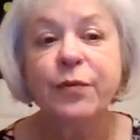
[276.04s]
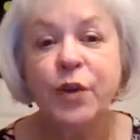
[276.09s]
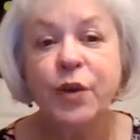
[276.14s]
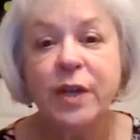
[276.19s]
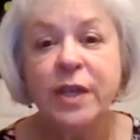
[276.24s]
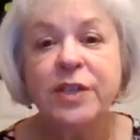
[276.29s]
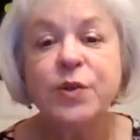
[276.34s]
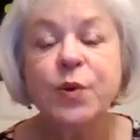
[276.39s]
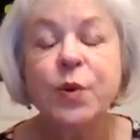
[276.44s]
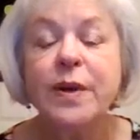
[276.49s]

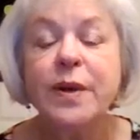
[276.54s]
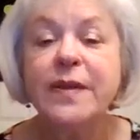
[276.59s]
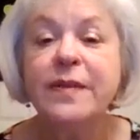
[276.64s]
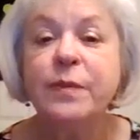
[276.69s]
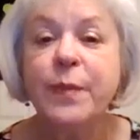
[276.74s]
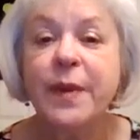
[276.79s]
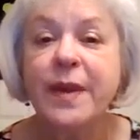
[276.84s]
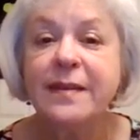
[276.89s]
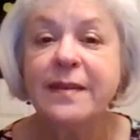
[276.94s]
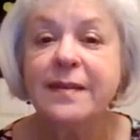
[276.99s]
free
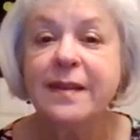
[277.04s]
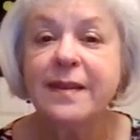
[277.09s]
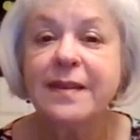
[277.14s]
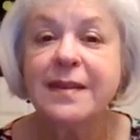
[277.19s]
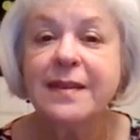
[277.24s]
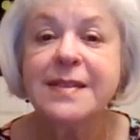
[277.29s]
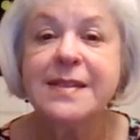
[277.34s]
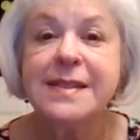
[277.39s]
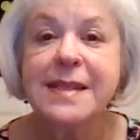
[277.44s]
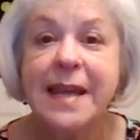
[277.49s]
toys based on
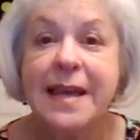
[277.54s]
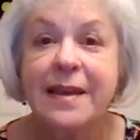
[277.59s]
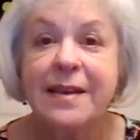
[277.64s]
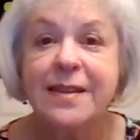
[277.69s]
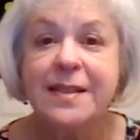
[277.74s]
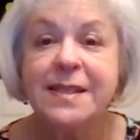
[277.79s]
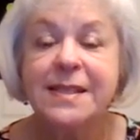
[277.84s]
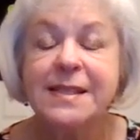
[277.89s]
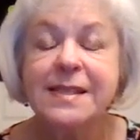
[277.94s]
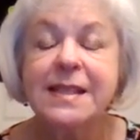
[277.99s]
the
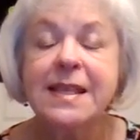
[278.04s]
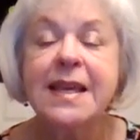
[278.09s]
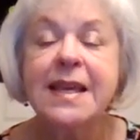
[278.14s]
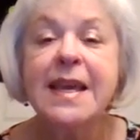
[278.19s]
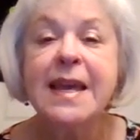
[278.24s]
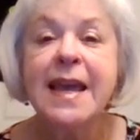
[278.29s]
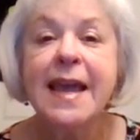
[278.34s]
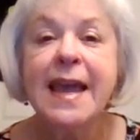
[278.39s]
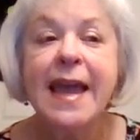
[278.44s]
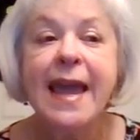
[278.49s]
sales
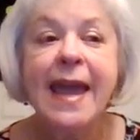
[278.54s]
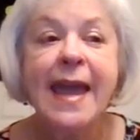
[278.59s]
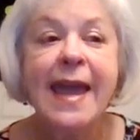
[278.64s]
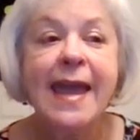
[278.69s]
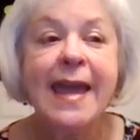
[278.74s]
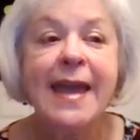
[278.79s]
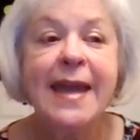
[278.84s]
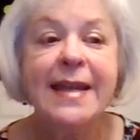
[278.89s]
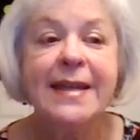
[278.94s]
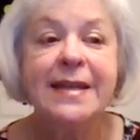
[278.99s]

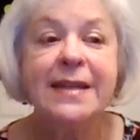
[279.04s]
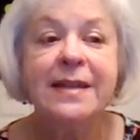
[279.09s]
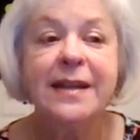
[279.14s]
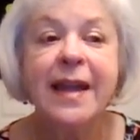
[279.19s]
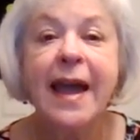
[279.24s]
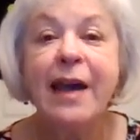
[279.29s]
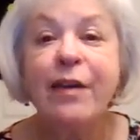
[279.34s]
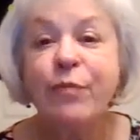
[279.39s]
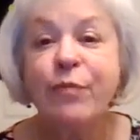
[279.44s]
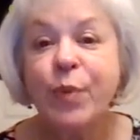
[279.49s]
and
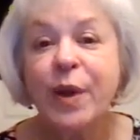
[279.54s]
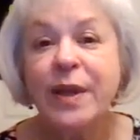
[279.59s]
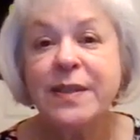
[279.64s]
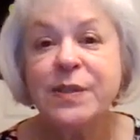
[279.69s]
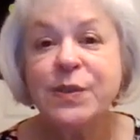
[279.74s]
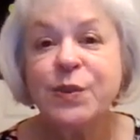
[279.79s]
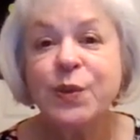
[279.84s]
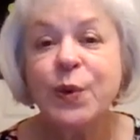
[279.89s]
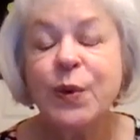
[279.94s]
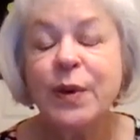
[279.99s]
half
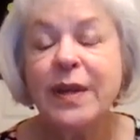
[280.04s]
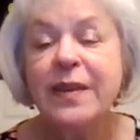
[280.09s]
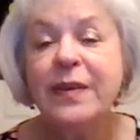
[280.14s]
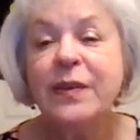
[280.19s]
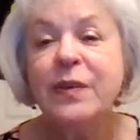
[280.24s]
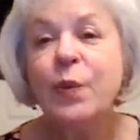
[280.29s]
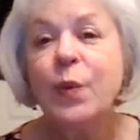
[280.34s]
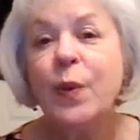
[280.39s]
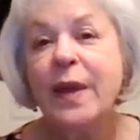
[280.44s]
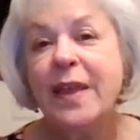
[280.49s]
price
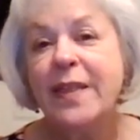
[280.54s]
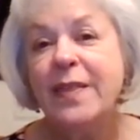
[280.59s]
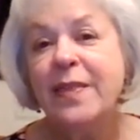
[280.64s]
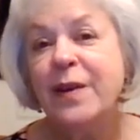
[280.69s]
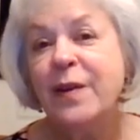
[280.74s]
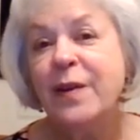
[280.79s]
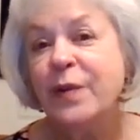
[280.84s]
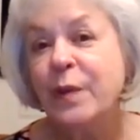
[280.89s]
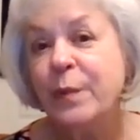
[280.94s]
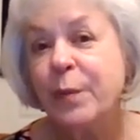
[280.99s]
toys when
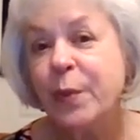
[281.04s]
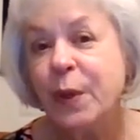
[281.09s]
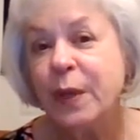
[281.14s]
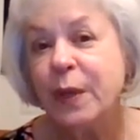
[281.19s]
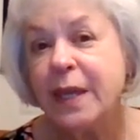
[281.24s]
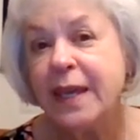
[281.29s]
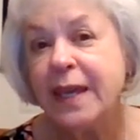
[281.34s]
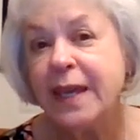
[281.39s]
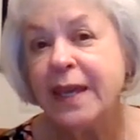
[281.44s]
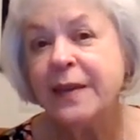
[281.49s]
there's a
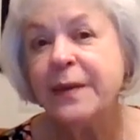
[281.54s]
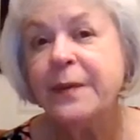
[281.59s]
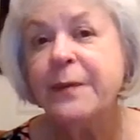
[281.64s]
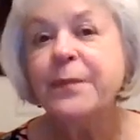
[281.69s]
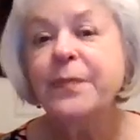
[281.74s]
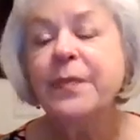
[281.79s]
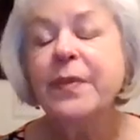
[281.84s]
booking